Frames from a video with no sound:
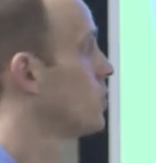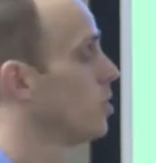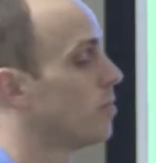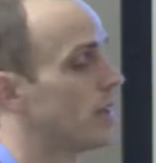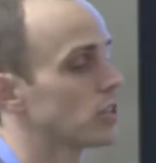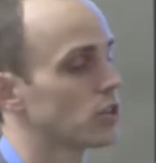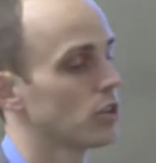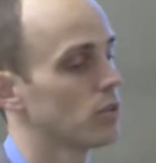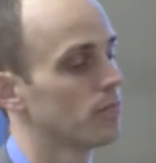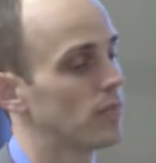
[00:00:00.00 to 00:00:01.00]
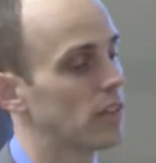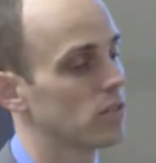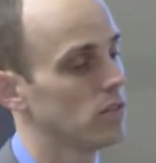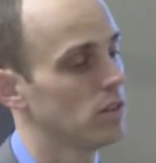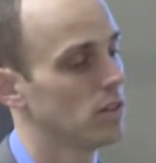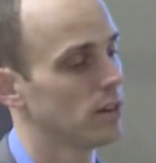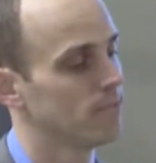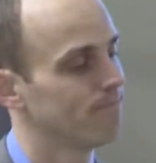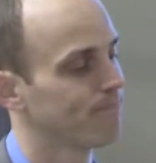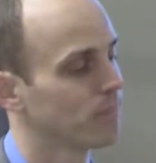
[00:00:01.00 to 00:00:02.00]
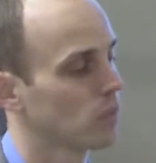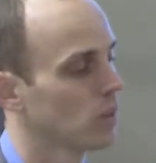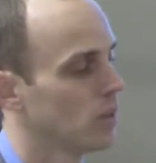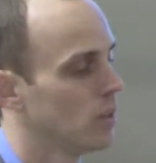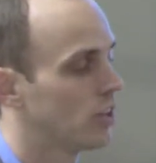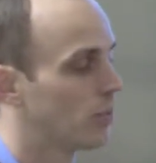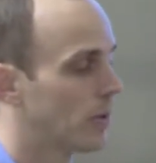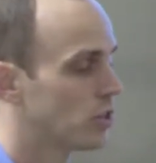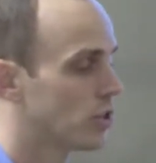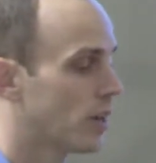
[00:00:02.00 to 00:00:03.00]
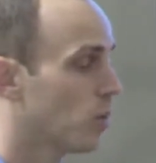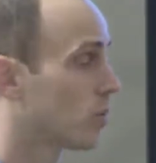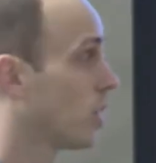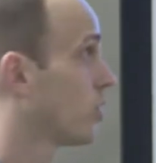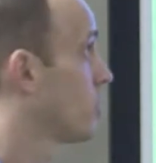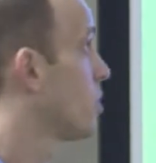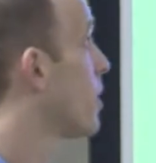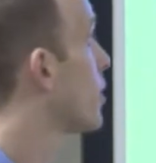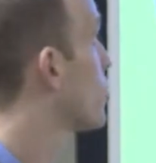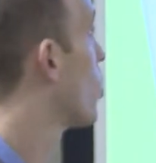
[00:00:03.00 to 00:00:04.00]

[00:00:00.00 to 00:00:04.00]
you and make sure that the um, experience you get with us is the best